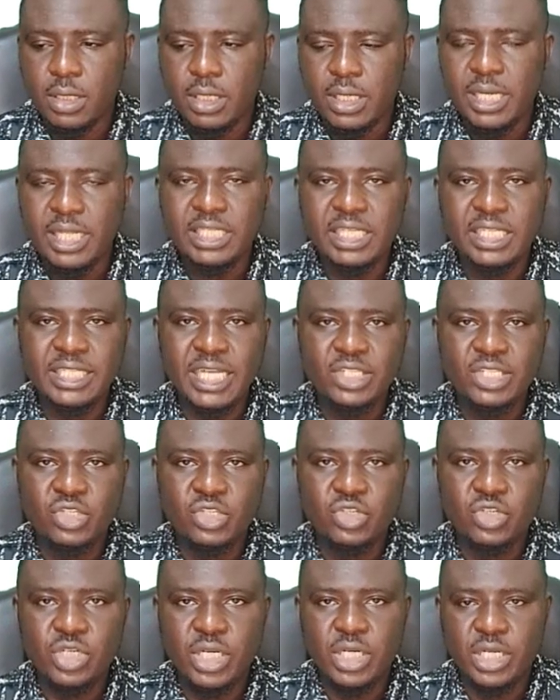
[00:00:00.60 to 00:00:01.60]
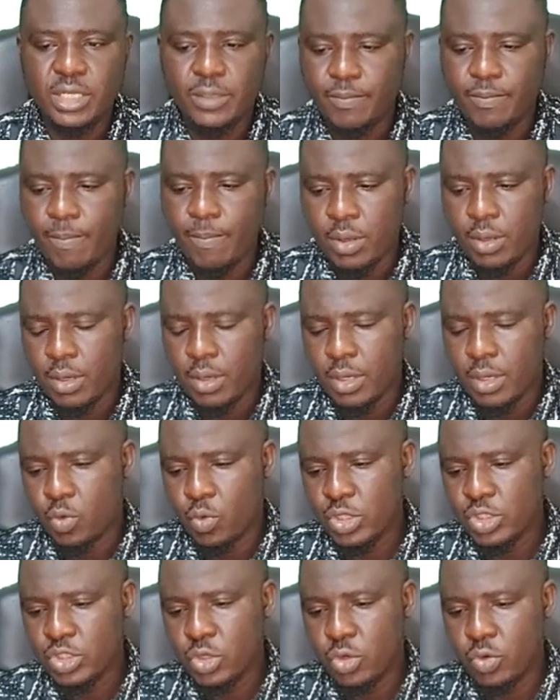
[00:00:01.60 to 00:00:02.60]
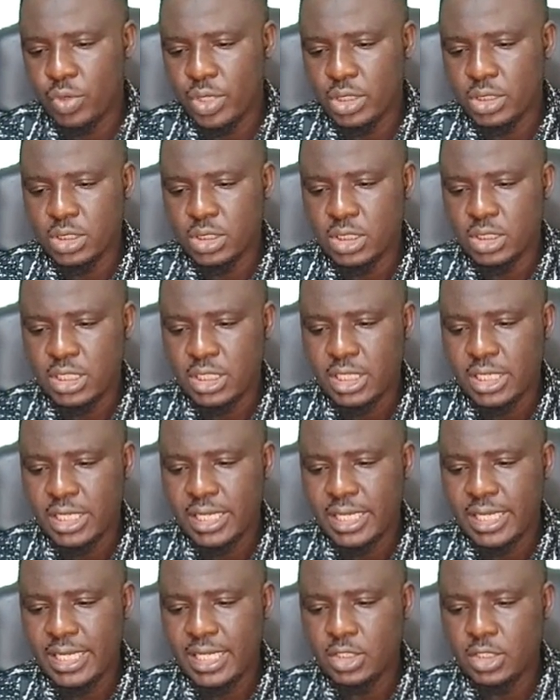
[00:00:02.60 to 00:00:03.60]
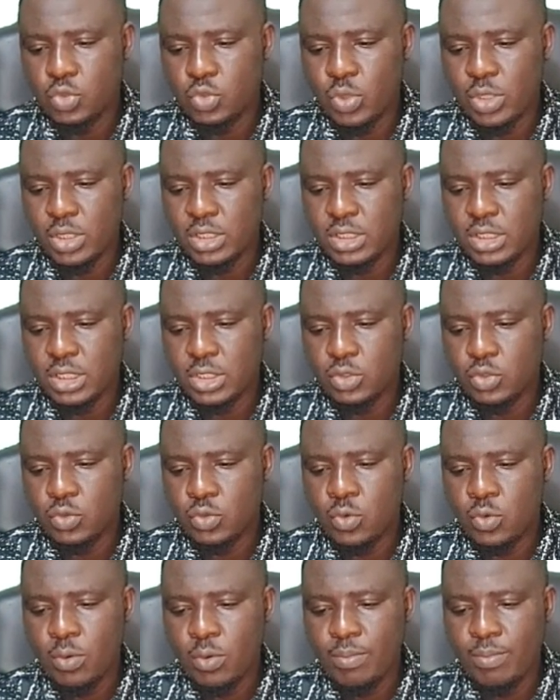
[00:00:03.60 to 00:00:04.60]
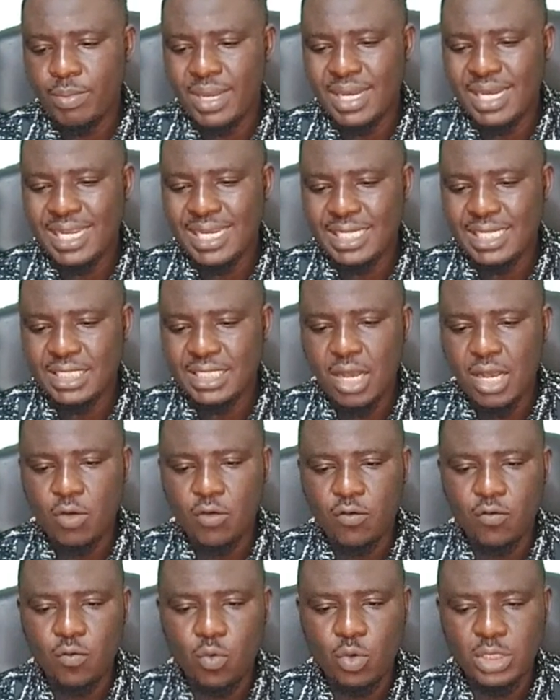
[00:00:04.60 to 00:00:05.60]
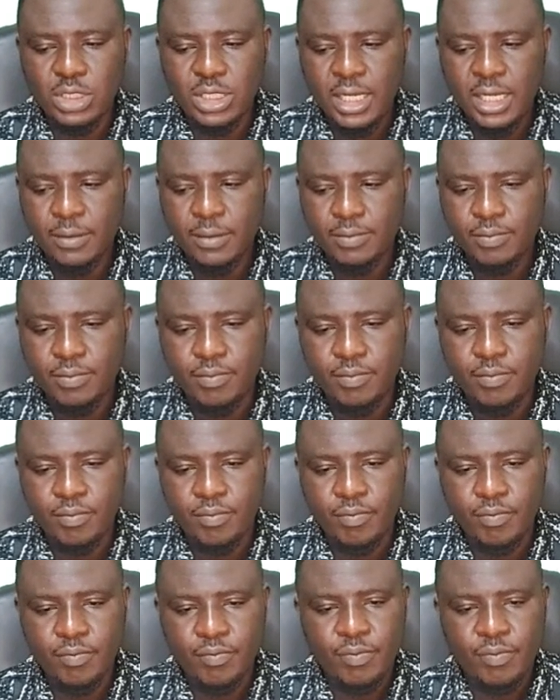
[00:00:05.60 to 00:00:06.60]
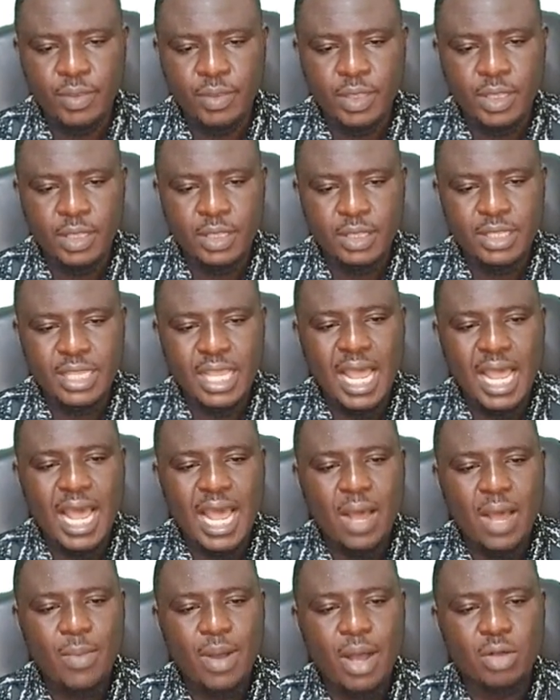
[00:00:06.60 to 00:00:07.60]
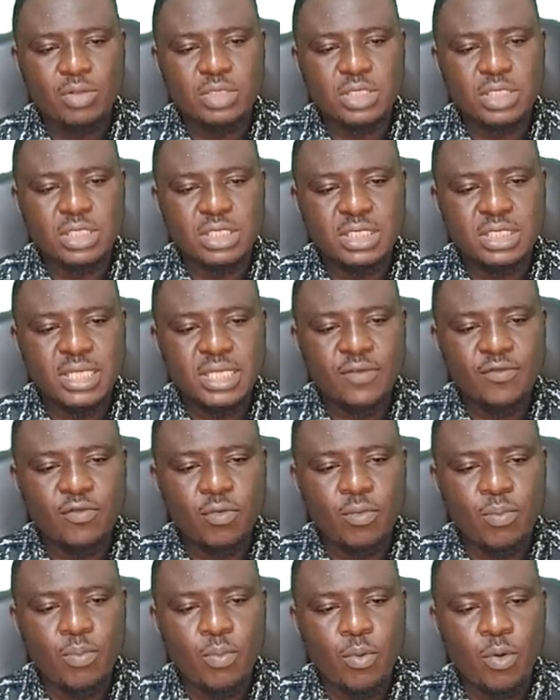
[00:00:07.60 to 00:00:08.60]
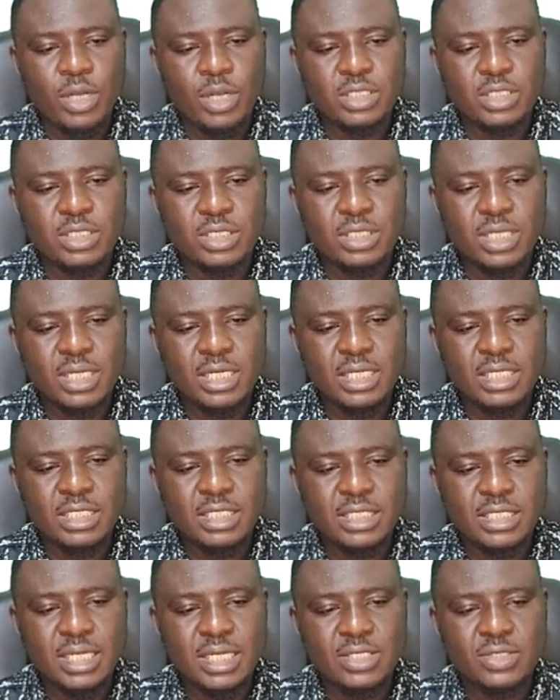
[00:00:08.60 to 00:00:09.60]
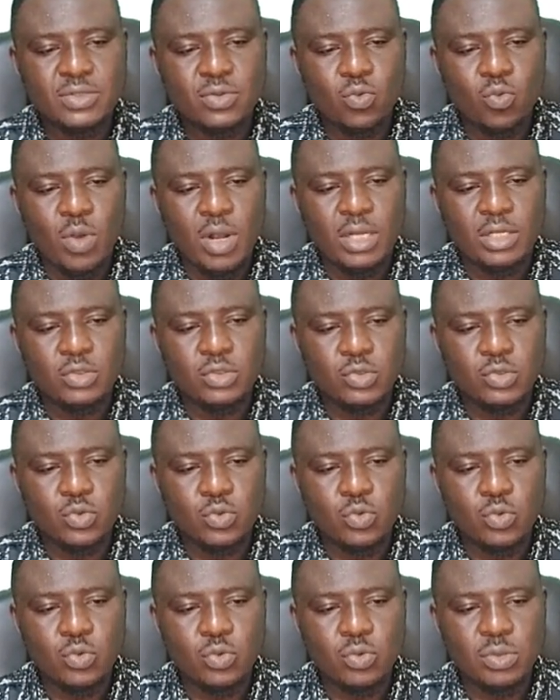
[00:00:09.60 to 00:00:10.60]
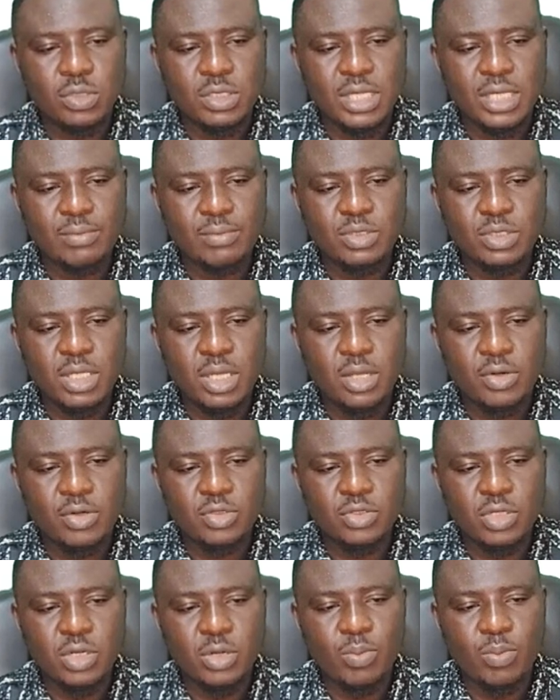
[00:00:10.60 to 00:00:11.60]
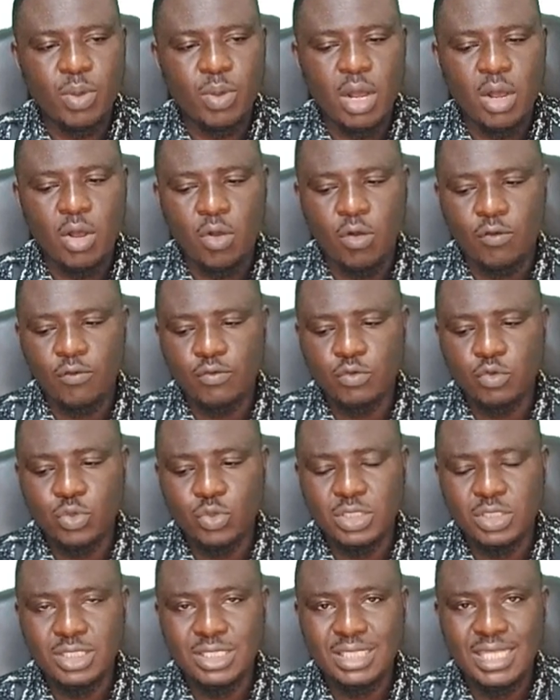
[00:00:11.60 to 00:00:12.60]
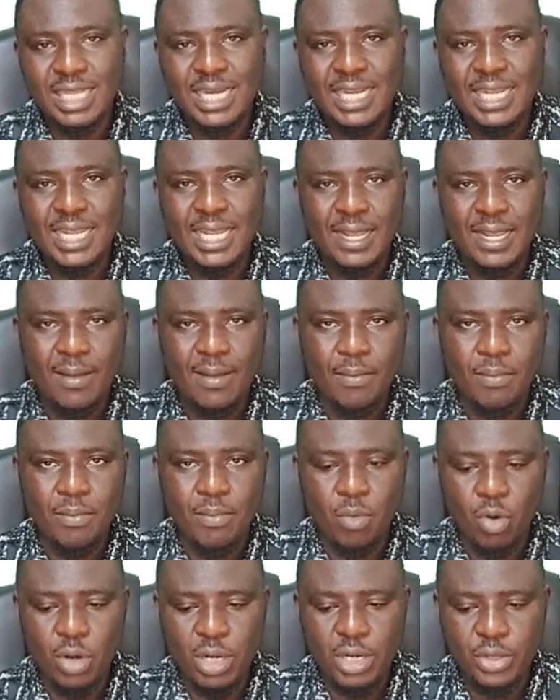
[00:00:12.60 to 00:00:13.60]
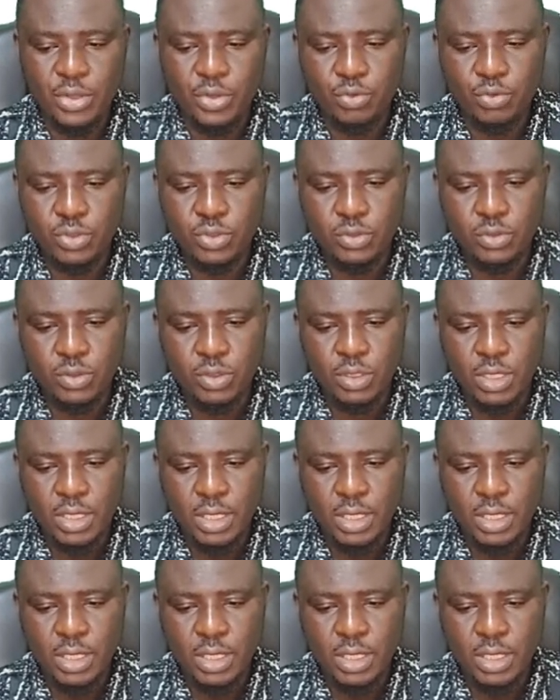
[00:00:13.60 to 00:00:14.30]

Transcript: In exercise 3, the question reads, in 22 milliliter of water, there are about 7.3612 times 10 raised to the power of 23 molecules.